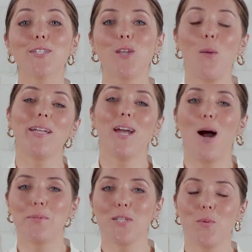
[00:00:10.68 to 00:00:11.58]
There are so many
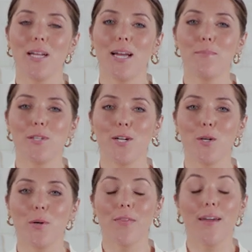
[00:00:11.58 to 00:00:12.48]
options when it comes to
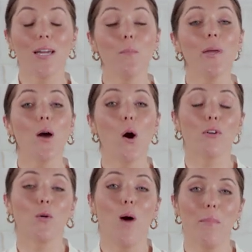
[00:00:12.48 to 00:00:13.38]
cookware that it can be
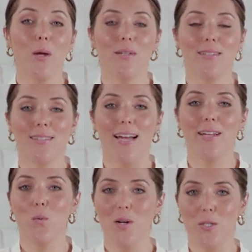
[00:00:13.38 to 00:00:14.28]
overwhelming when
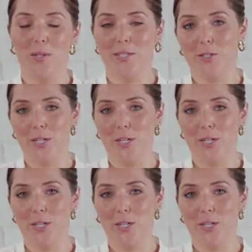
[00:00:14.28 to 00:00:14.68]
deciding which one to